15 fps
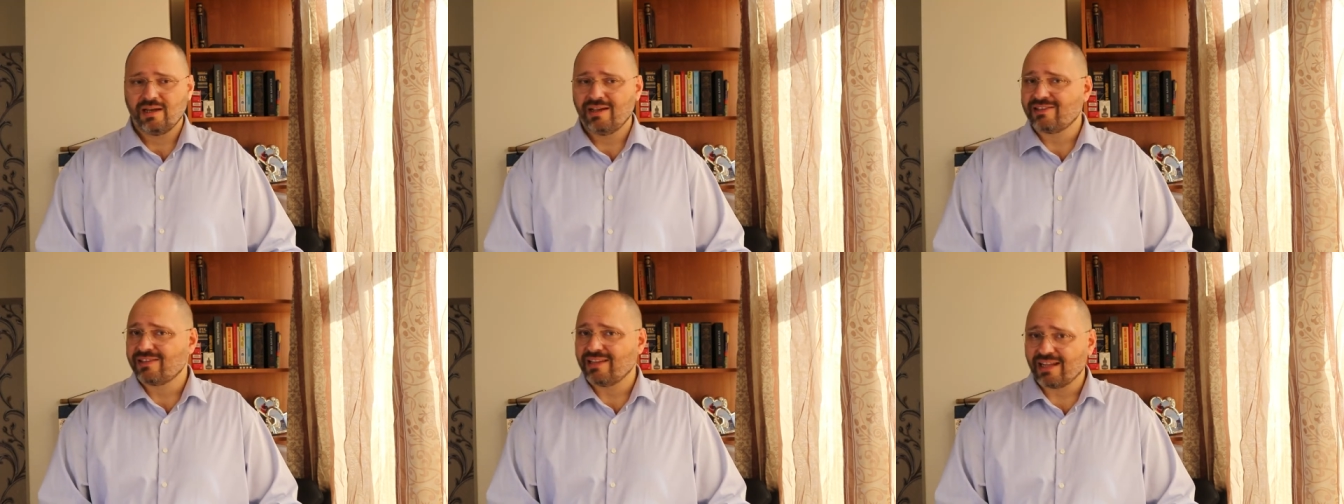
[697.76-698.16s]

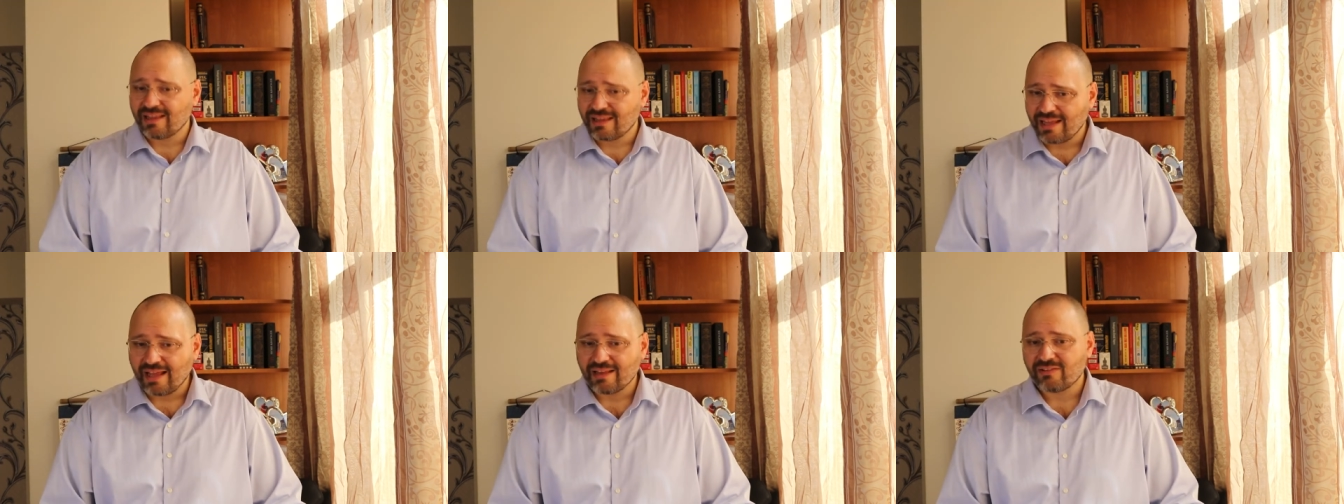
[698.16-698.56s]
It's
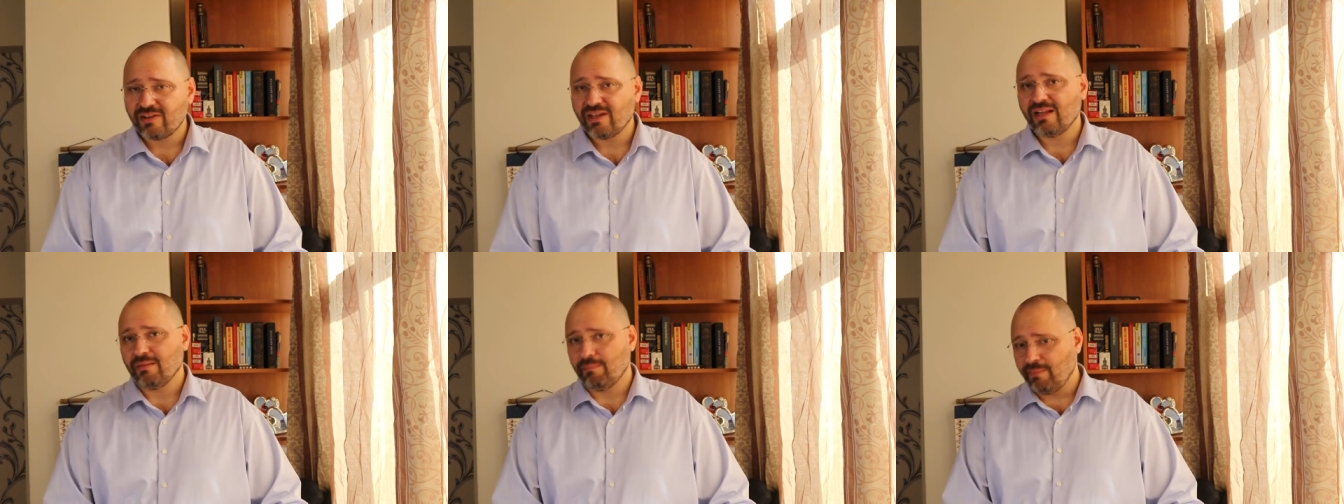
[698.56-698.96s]
not that
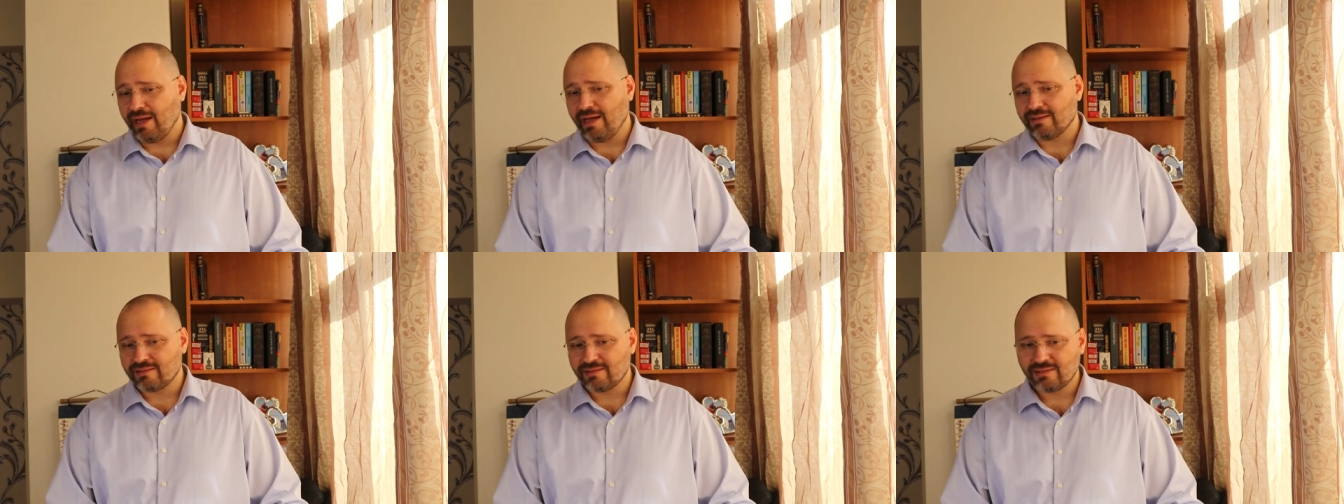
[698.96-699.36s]
really
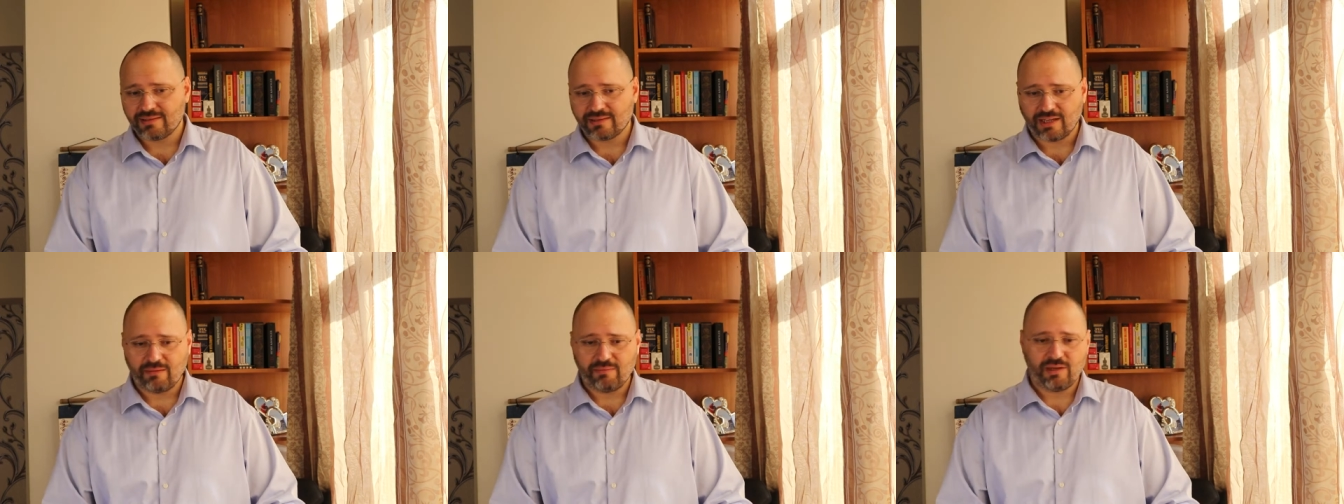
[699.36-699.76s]
bad.
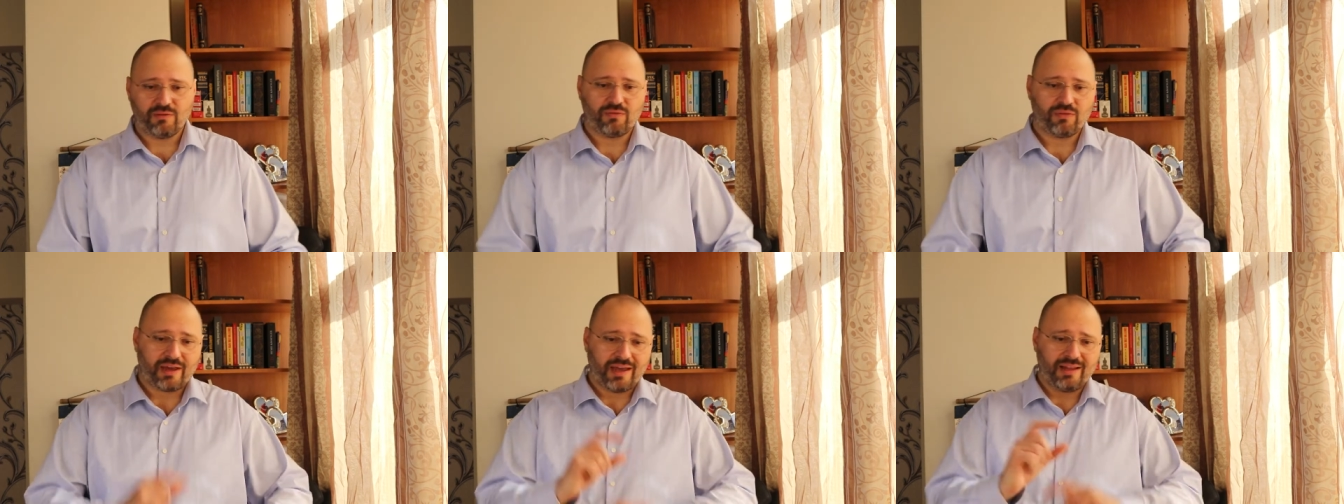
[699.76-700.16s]
I mean,
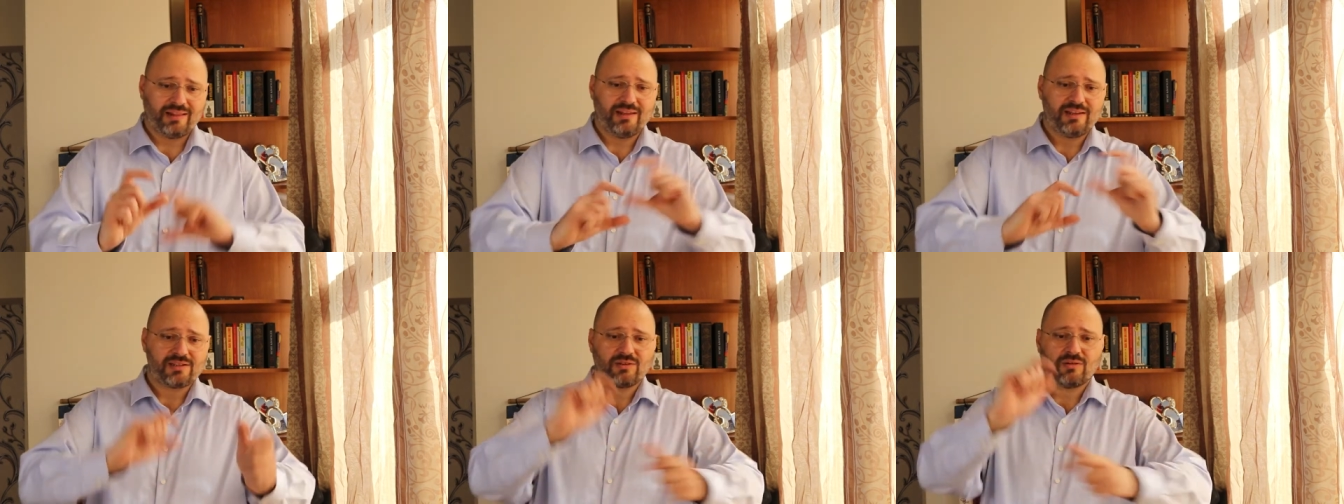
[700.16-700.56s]
if you
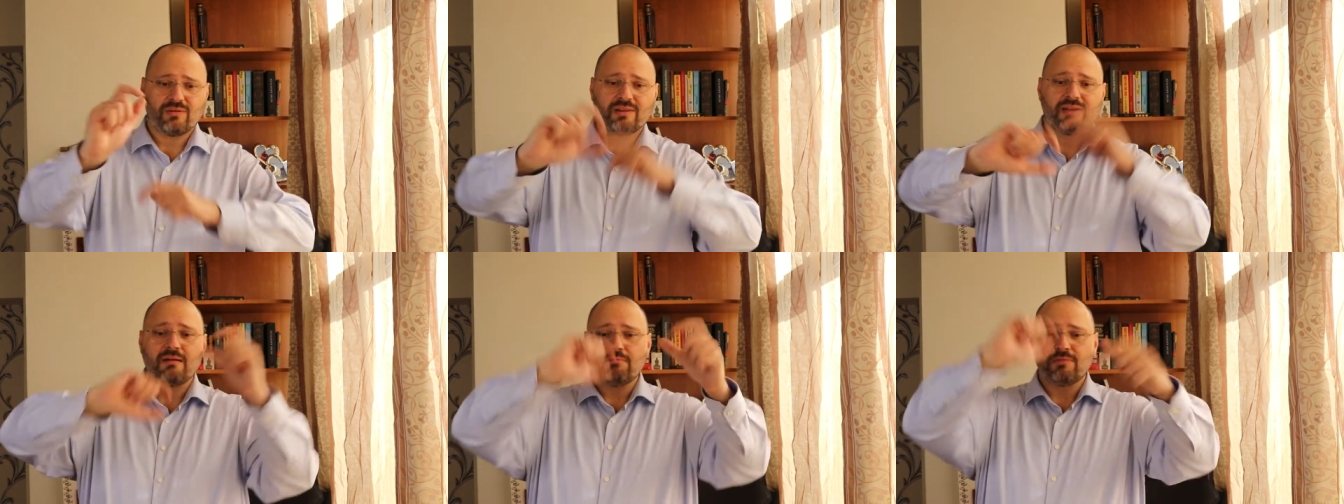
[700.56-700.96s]
add these
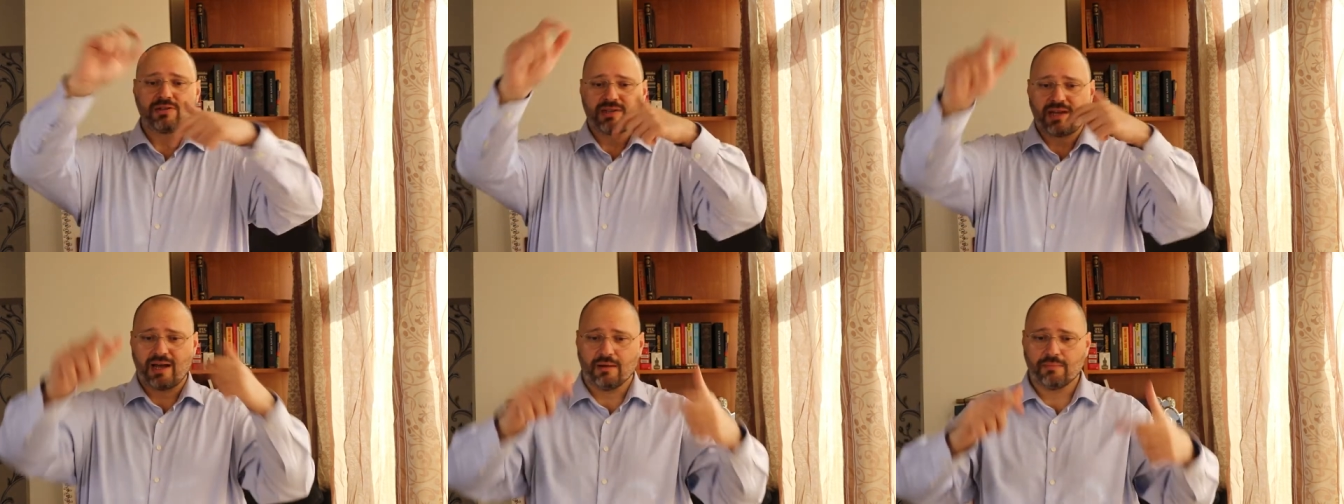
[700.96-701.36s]
all
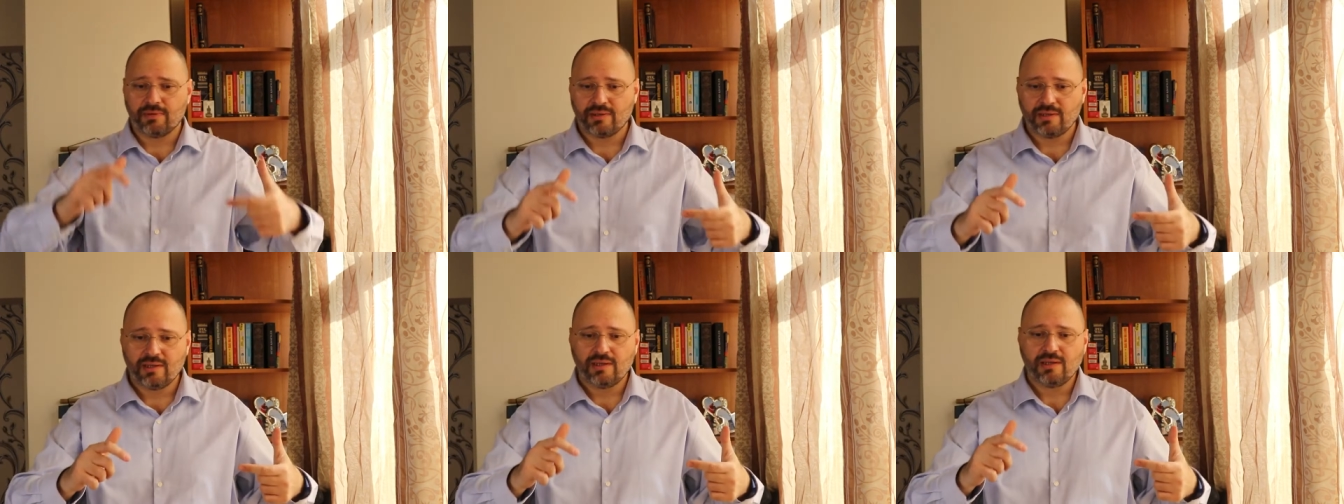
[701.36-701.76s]
numbers
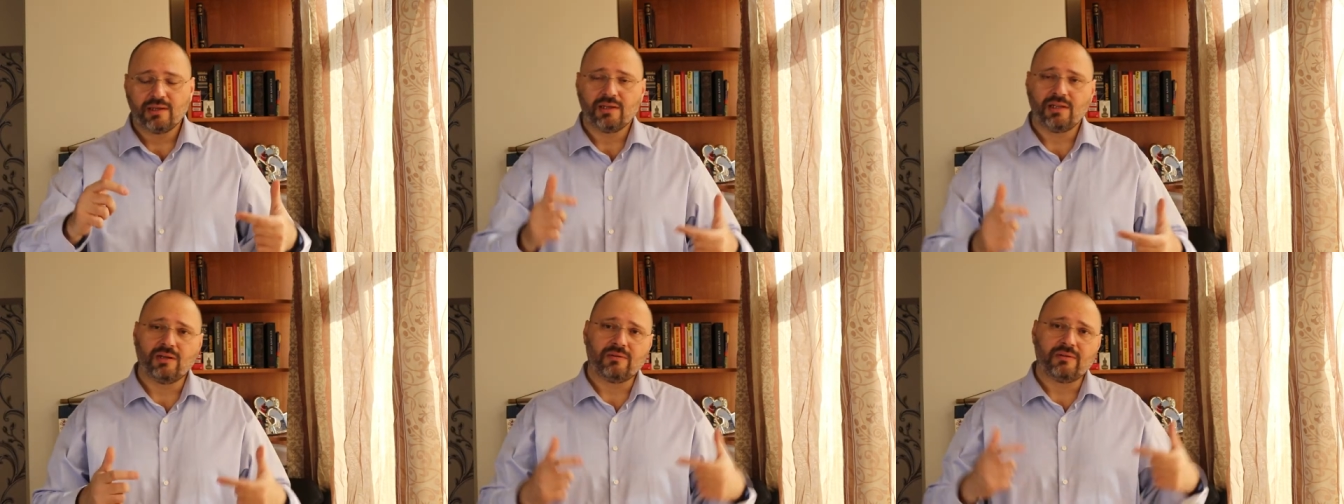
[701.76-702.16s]
up,
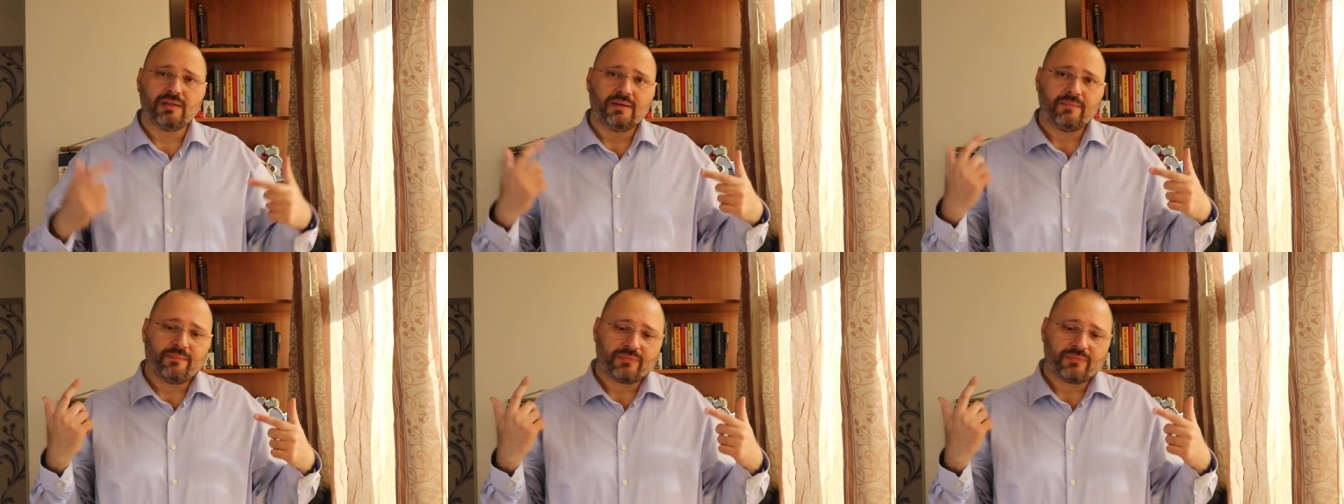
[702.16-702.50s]
you know,